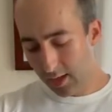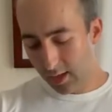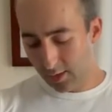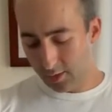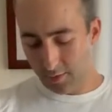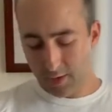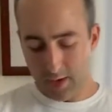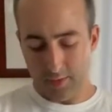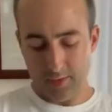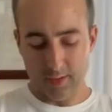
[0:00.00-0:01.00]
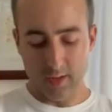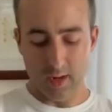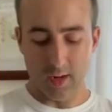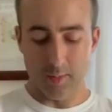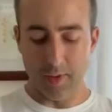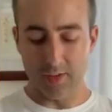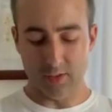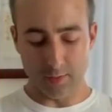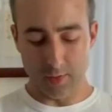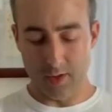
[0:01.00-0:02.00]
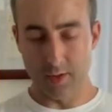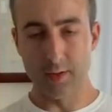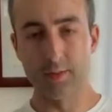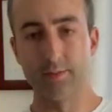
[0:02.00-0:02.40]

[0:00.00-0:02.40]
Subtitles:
And so if you have this in a messenger mode,